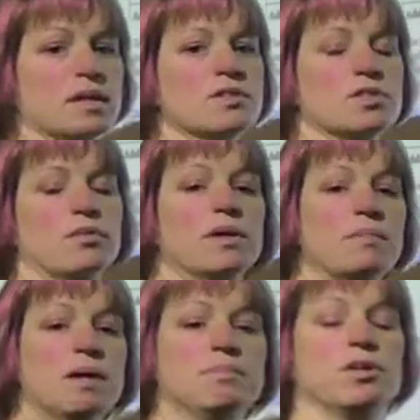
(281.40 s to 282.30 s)
So
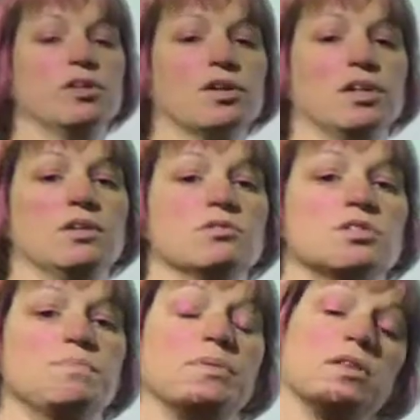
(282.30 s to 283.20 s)
remember, you're going to
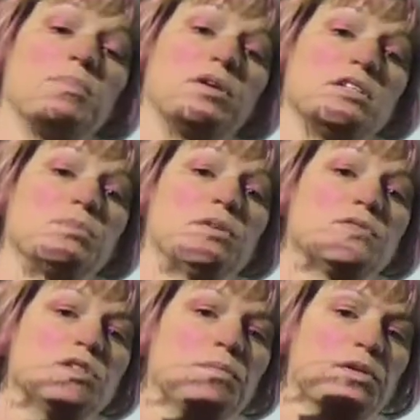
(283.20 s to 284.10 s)
use the principle of
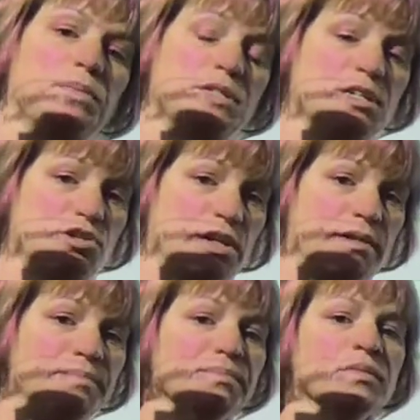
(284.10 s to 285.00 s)
superposition,
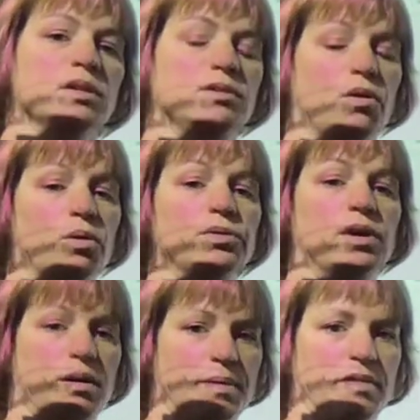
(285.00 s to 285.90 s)
the older
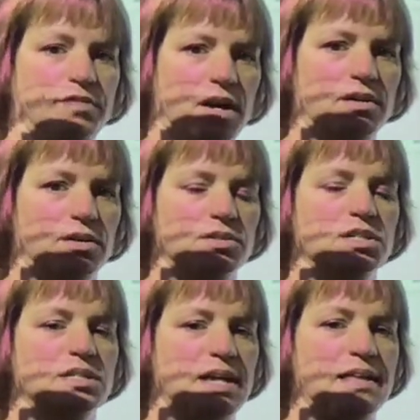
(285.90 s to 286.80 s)
above younger, to
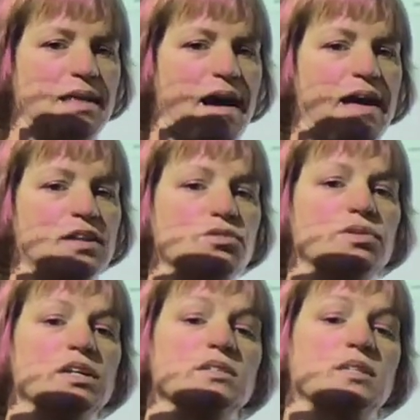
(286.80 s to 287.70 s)
say that. And you
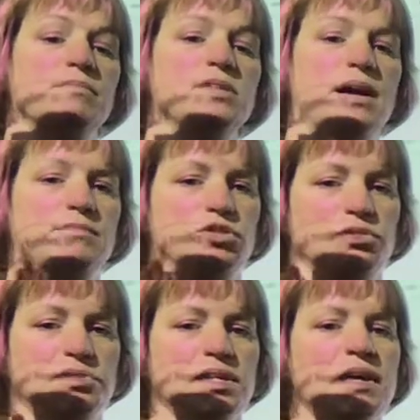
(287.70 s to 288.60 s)
can sometimes
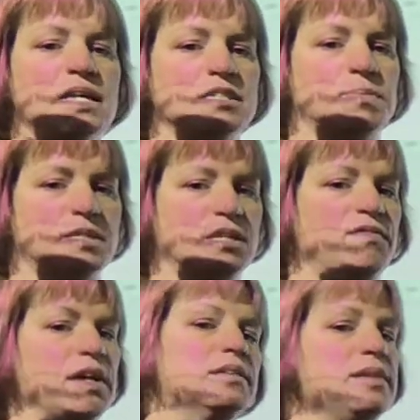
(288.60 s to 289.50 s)
use
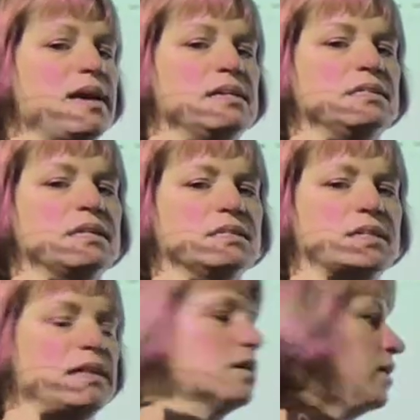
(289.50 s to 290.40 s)
specific dates and say they're